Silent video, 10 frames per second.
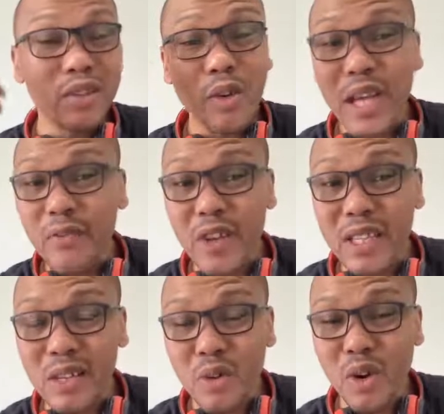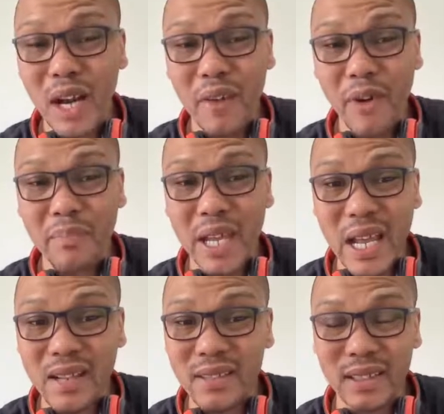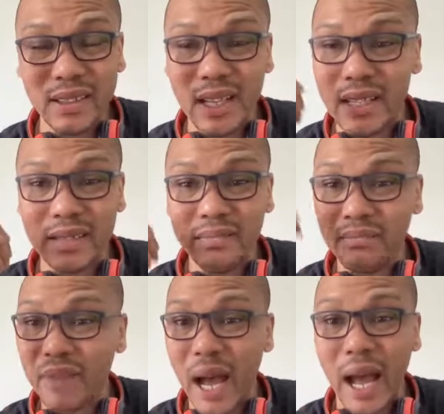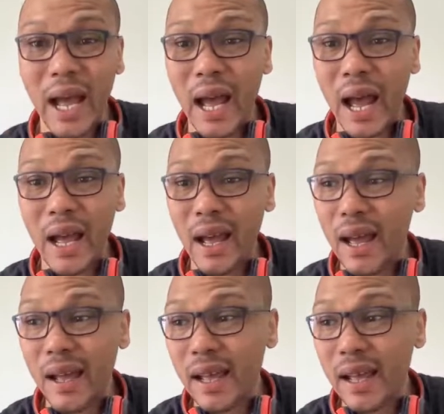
So if we do lift up the interest rates, I